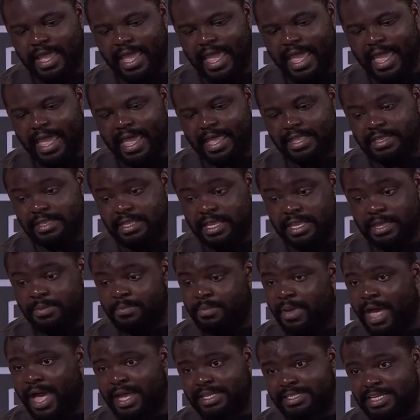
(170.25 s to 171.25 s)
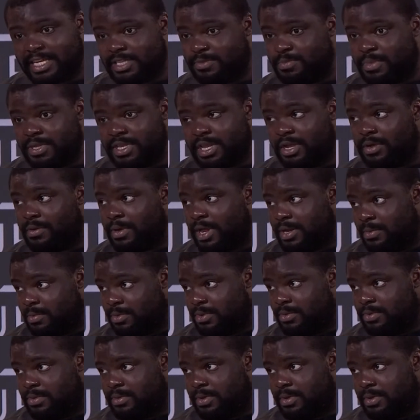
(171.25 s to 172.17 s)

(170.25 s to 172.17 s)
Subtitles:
And the impact has been incredible.